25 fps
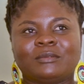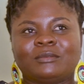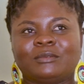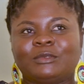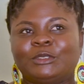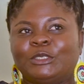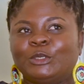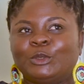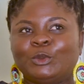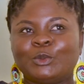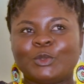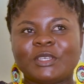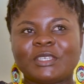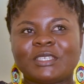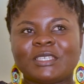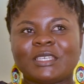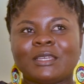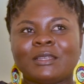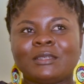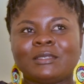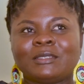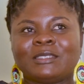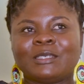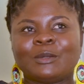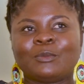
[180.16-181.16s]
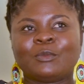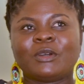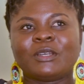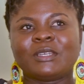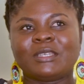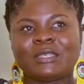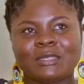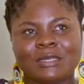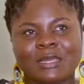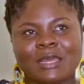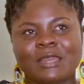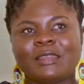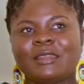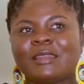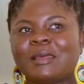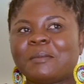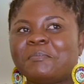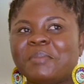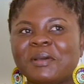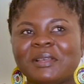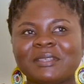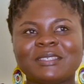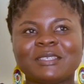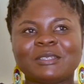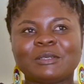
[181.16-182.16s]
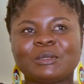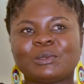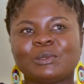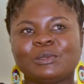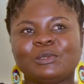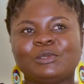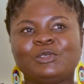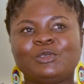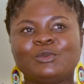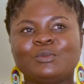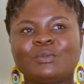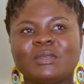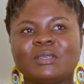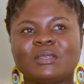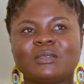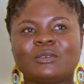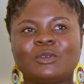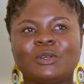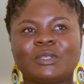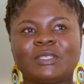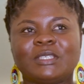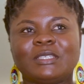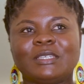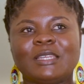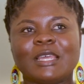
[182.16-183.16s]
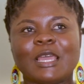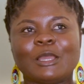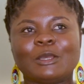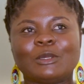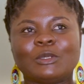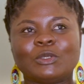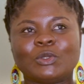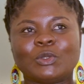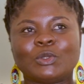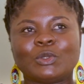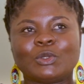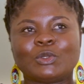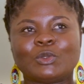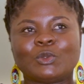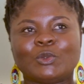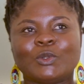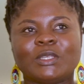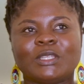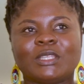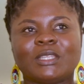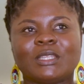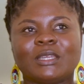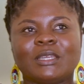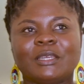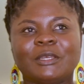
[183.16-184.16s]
situation. Another person close to me got diagnosed with